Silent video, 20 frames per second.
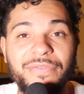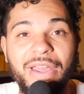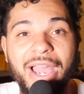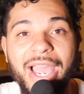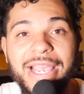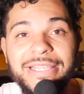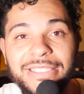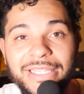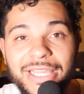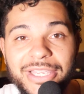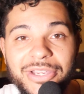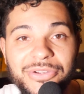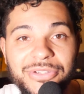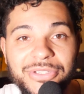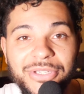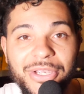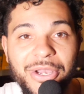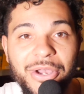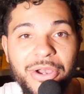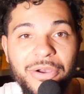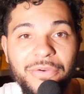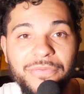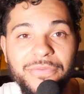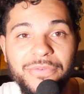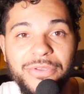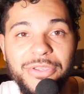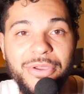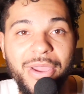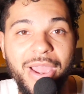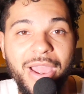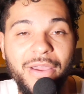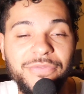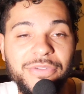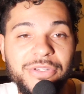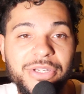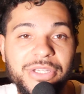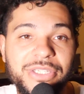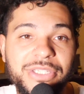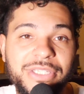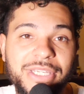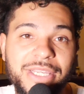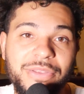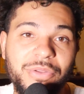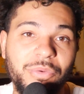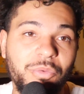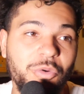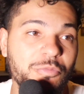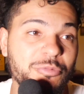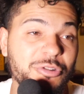to isolate yourself. You have to just sit in the room.